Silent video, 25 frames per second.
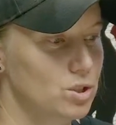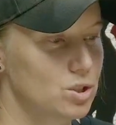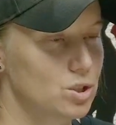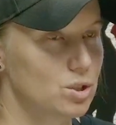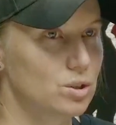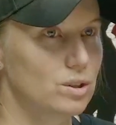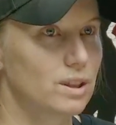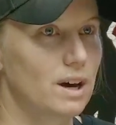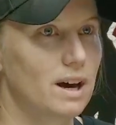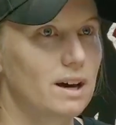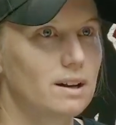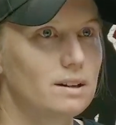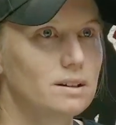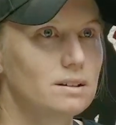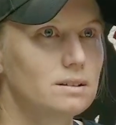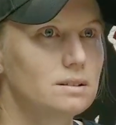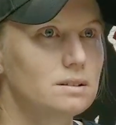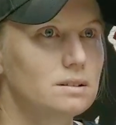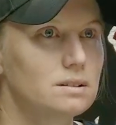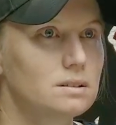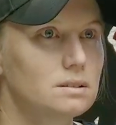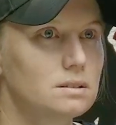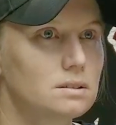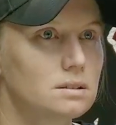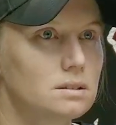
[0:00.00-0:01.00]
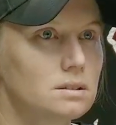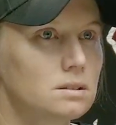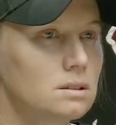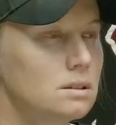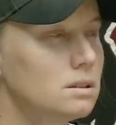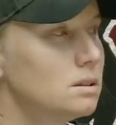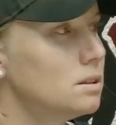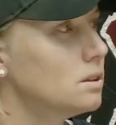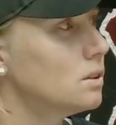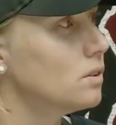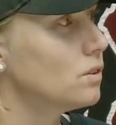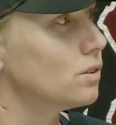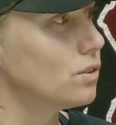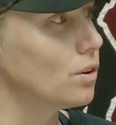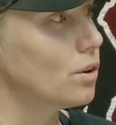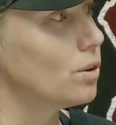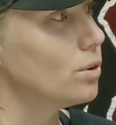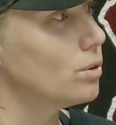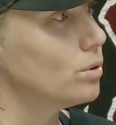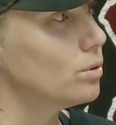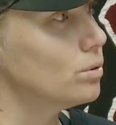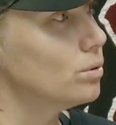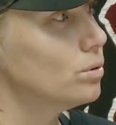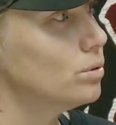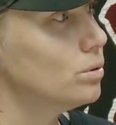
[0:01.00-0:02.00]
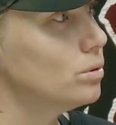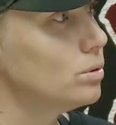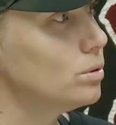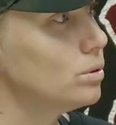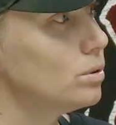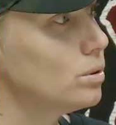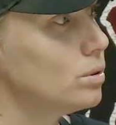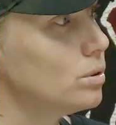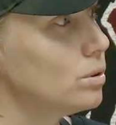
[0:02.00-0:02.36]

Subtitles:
do that. So